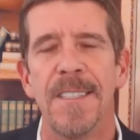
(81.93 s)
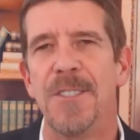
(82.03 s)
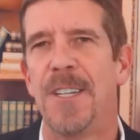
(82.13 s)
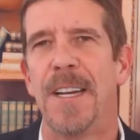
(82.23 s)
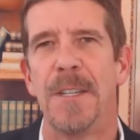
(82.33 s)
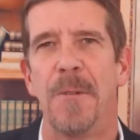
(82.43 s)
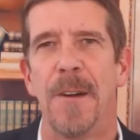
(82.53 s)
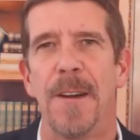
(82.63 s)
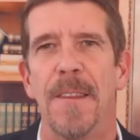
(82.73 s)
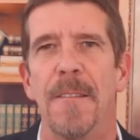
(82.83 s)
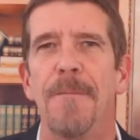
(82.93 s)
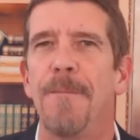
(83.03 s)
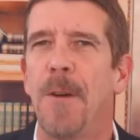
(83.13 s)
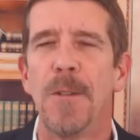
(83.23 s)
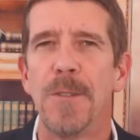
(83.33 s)
January, the
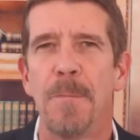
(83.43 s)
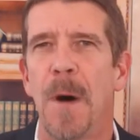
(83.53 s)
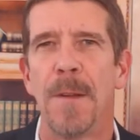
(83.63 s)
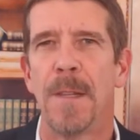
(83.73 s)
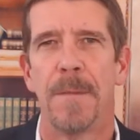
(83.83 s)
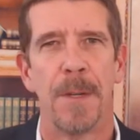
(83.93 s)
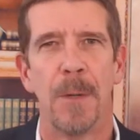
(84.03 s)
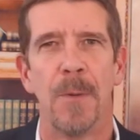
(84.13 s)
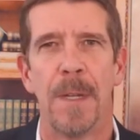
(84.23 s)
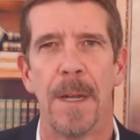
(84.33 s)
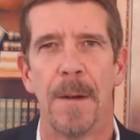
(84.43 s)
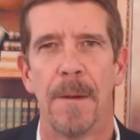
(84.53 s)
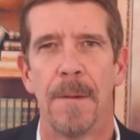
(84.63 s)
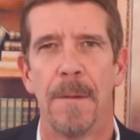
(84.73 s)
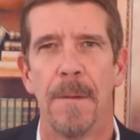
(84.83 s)
first month of a new year.
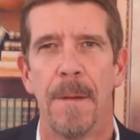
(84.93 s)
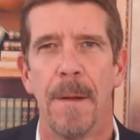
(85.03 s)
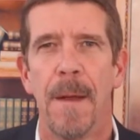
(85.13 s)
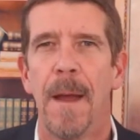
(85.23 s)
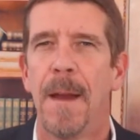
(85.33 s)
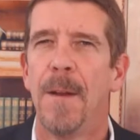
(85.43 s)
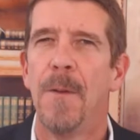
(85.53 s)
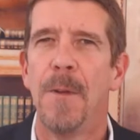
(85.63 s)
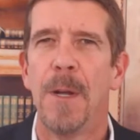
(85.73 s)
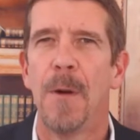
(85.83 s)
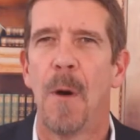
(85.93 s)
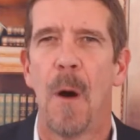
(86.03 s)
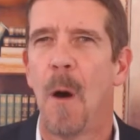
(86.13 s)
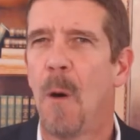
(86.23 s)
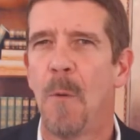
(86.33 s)
And a new year
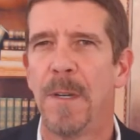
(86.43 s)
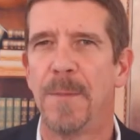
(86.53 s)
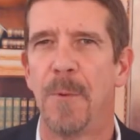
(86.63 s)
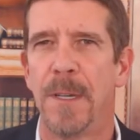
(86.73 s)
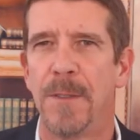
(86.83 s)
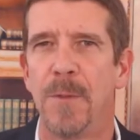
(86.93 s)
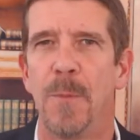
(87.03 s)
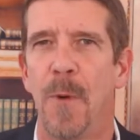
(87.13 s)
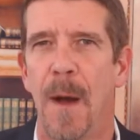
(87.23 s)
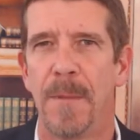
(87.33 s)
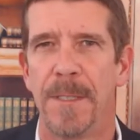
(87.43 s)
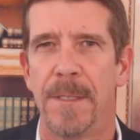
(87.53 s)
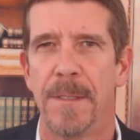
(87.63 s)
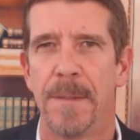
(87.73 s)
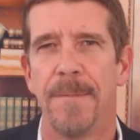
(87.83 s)
always brings new
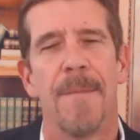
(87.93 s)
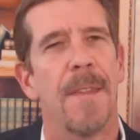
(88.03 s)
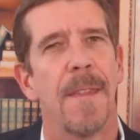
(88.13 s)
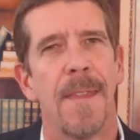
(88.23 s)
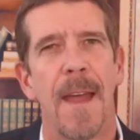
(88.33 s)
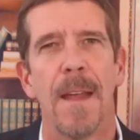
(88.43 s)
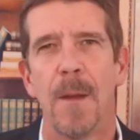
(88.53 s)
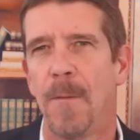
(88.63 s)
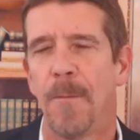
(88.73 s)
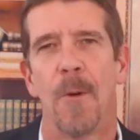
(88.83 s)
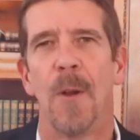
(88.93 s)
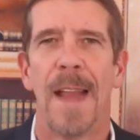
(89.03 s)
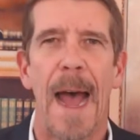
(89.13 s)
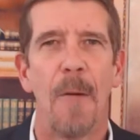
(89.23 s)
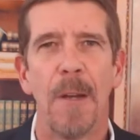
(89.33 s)
promises. Thank you for
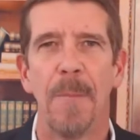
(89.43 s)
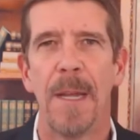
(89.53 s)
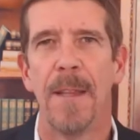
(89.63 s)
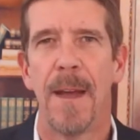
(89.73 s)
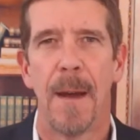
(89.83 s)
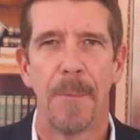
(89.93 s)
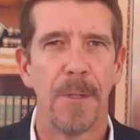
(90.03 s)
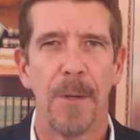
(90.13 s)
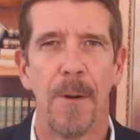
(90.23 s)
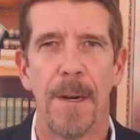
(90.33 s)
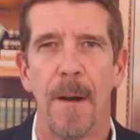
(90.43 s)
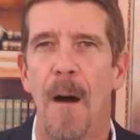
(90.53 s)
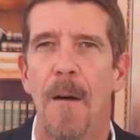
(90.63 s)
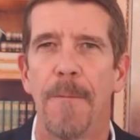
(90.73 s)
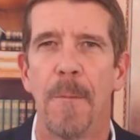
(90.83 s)
allowing me the opportunity to
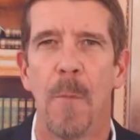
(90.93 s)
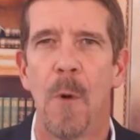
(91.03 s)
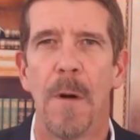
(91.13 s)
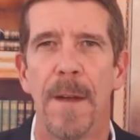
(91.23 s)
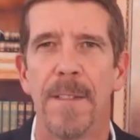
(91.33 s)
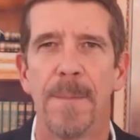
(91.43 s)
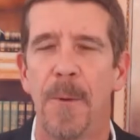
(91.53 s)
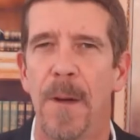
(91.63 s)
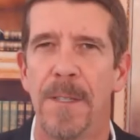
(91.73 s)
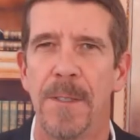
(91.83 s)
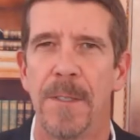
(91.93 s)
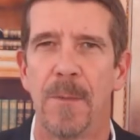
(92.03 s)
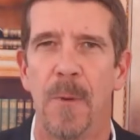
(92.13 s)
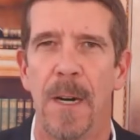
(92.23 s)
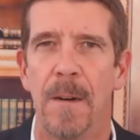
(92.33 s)
offer more inspiration as
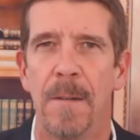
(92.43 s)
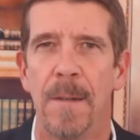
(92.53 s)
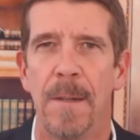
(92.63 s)
well.